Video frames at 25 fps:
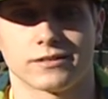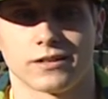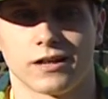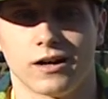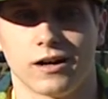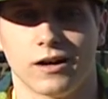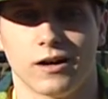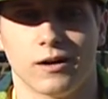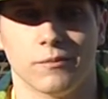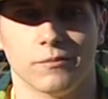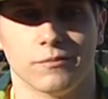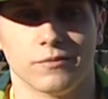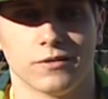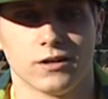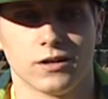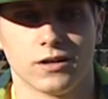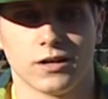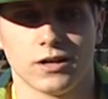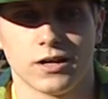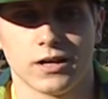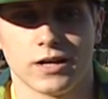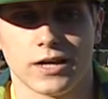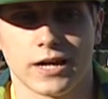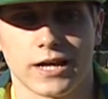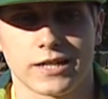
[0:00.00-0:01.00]
Um,
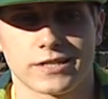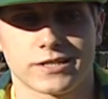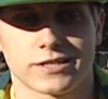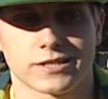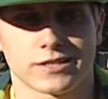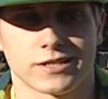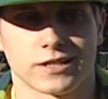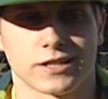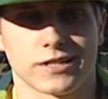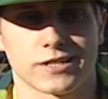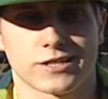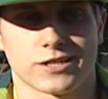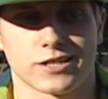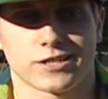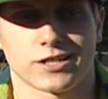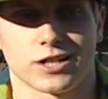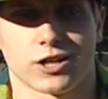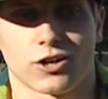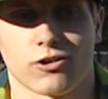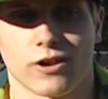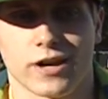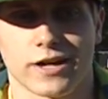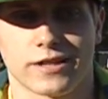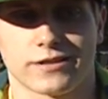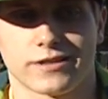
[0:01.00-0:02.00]
it's just a, it's just a
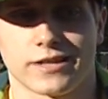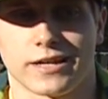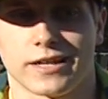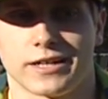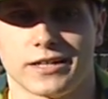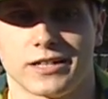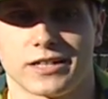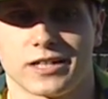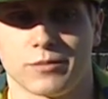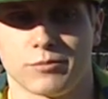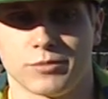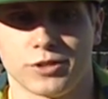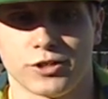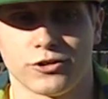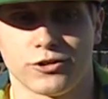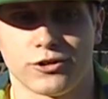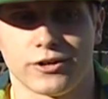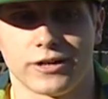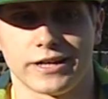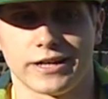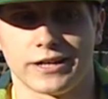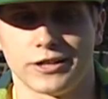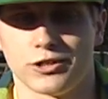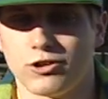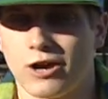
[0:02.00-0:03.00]
great thing in the
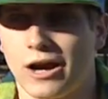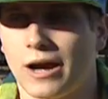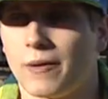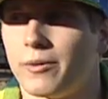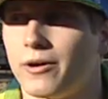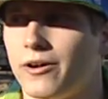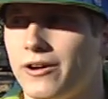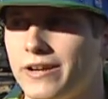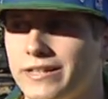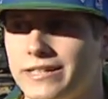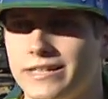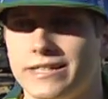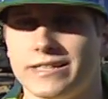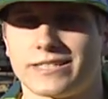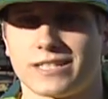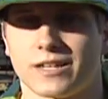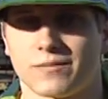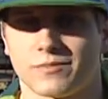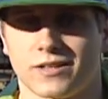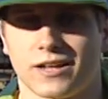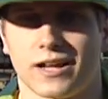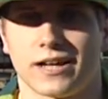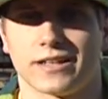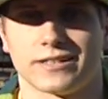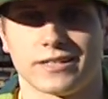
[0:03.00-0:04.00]
community, and New Iberia needs
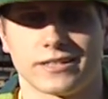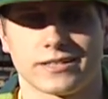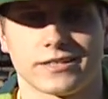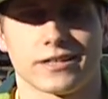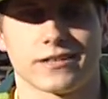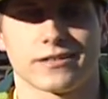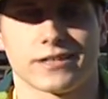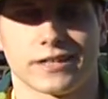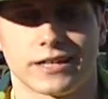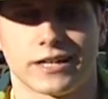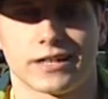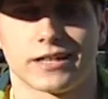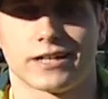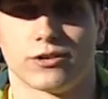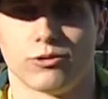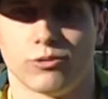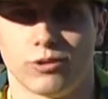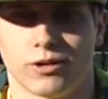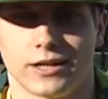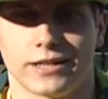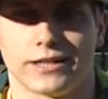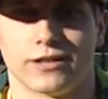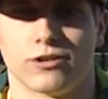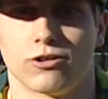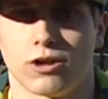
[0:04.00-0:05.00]
something like this. I think it could
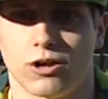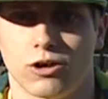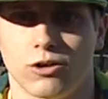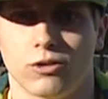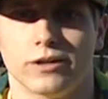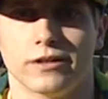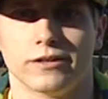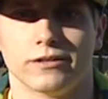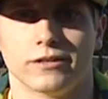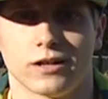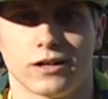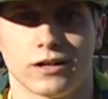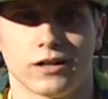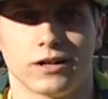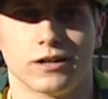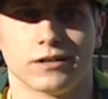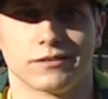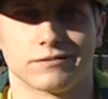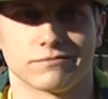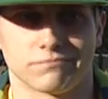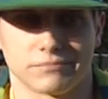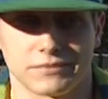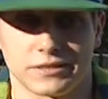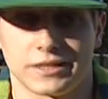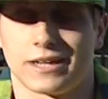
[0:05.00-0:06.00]
really grow and uh,
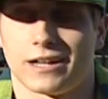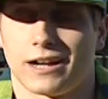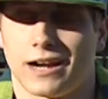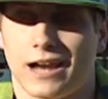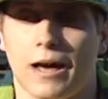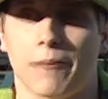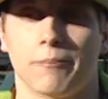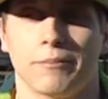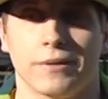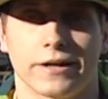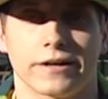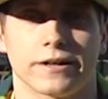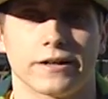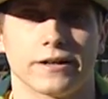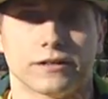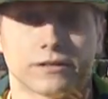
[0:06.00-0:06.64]
get a lot bigger.